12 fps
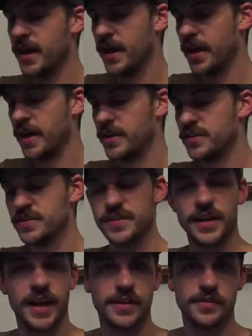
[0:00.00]
and just
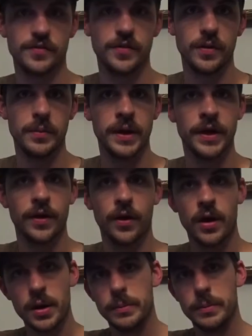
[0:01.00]
like as a filmmaker,